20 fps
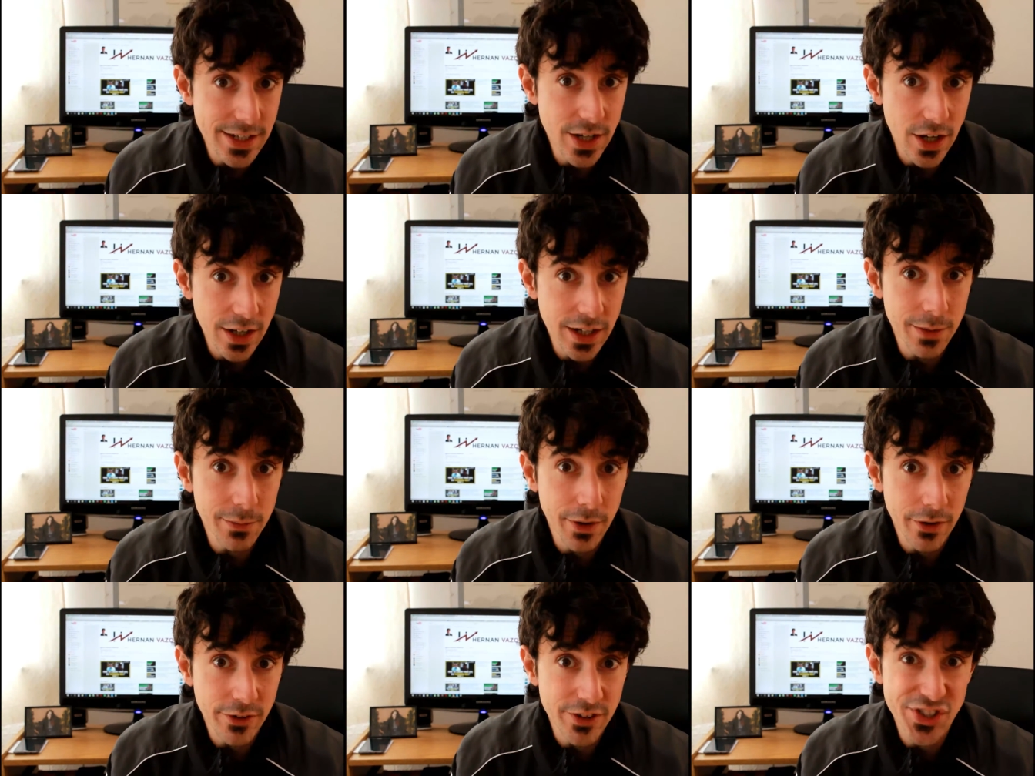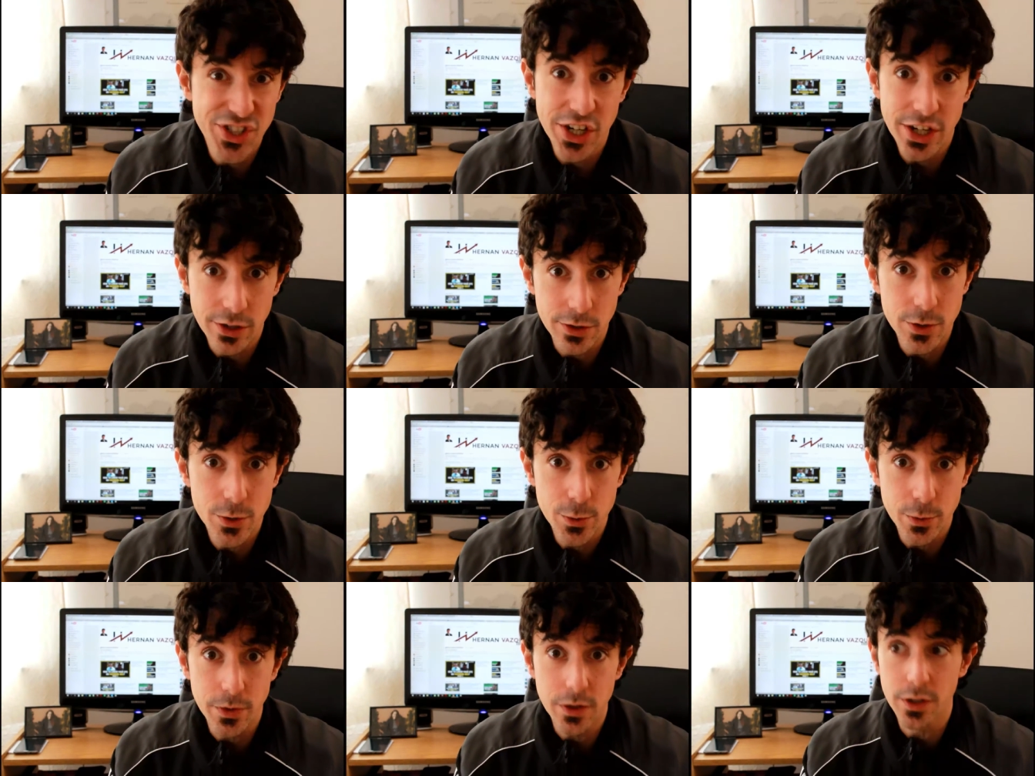Talking about in a
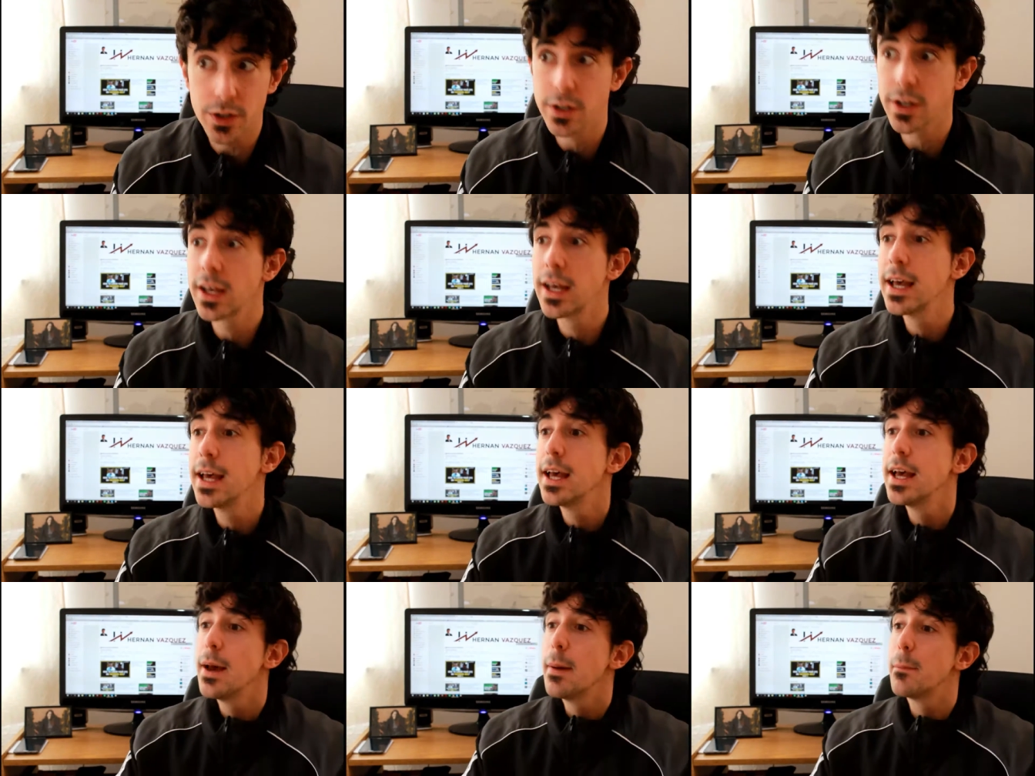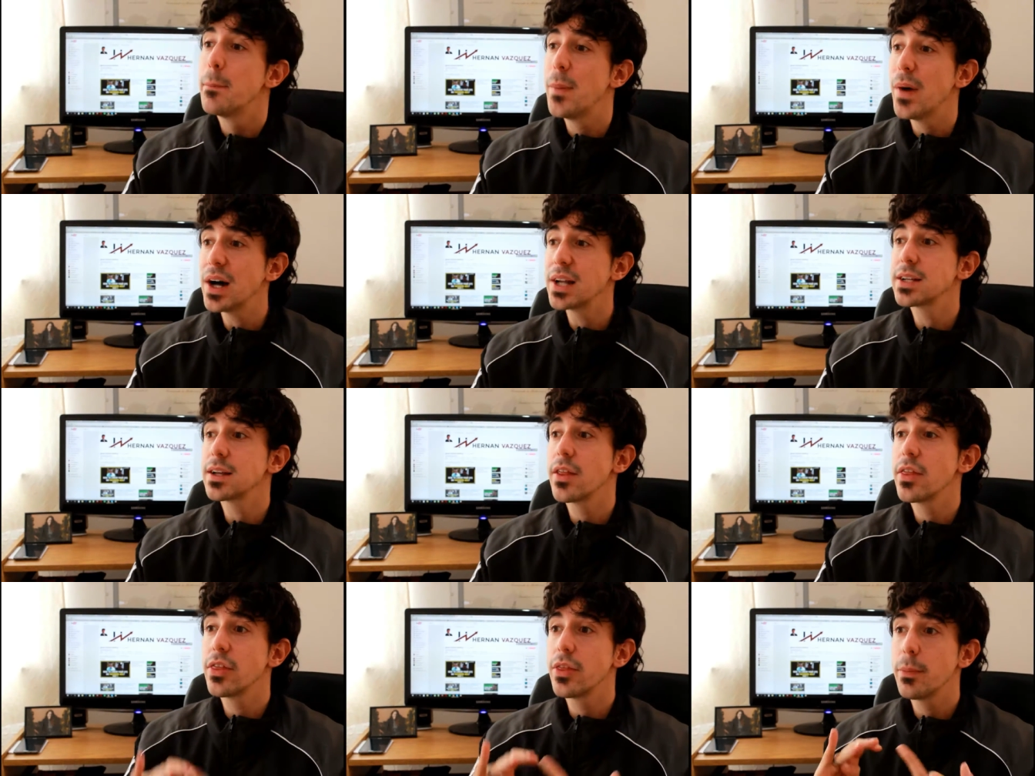generous word.
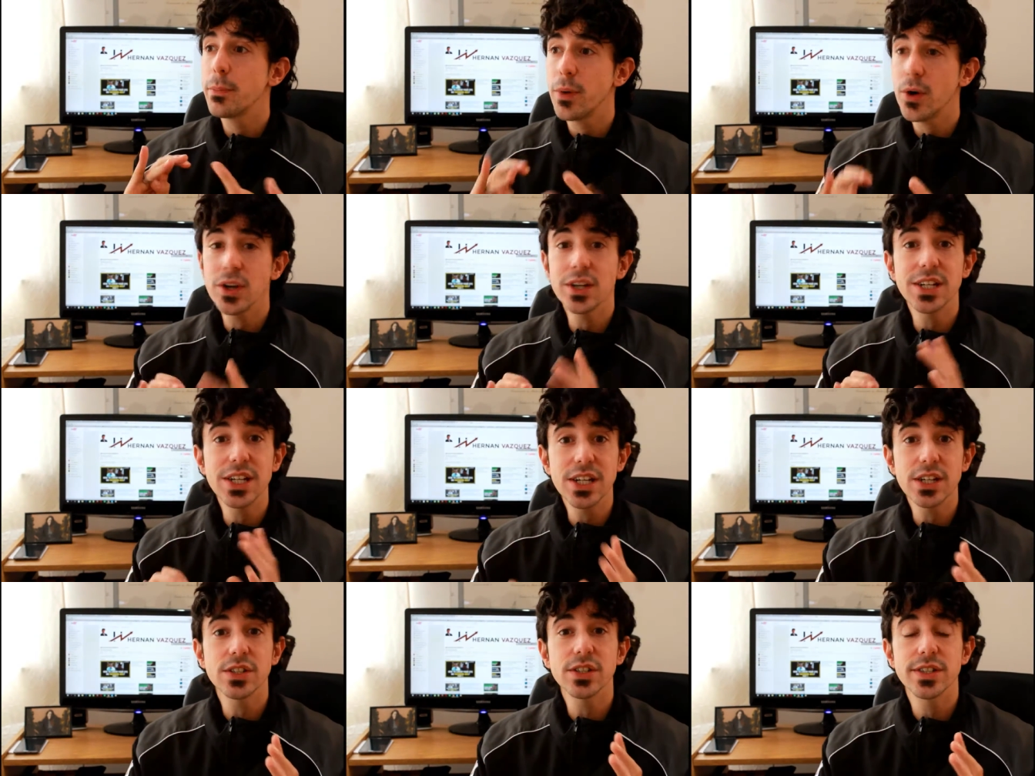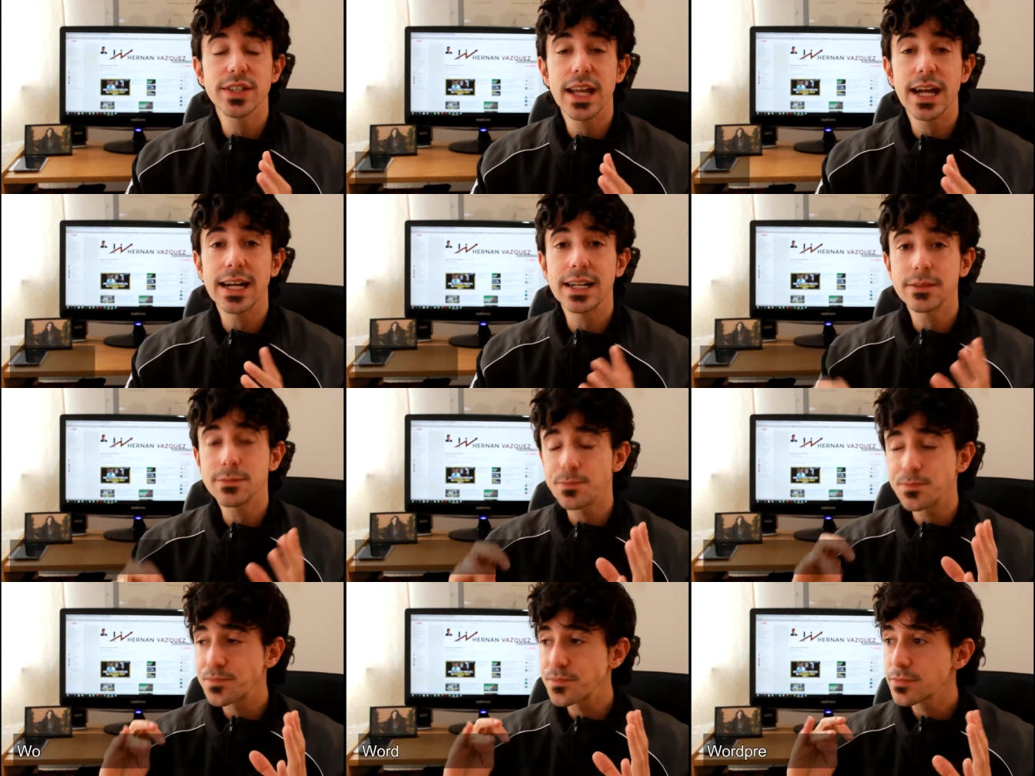But the point here is
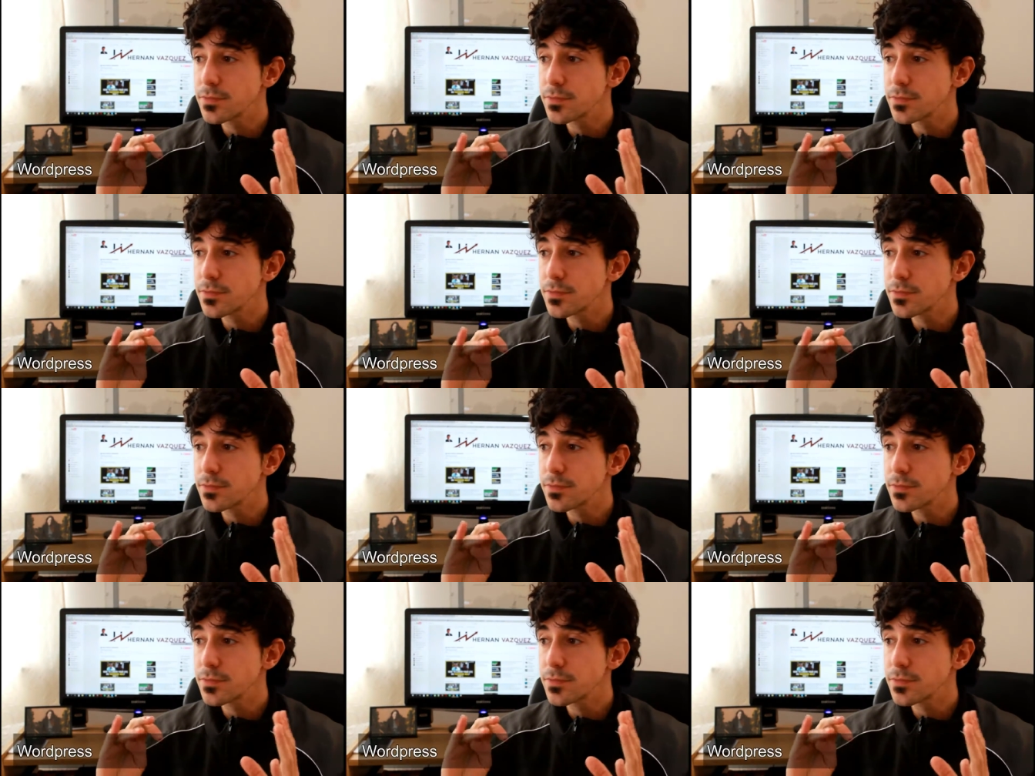that